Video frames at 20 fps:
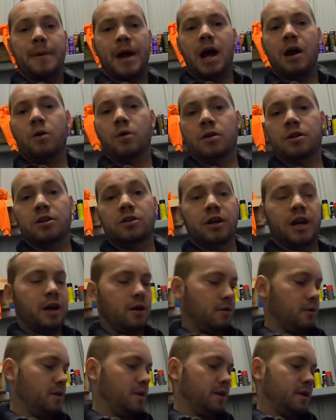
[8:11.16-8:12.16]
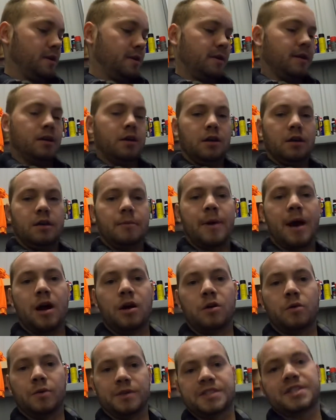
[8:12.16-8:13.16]
a power and a ground, the
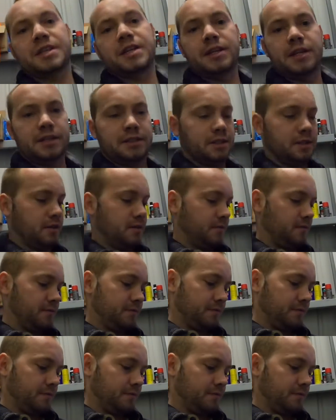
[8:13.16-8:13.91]
power wasn't connected.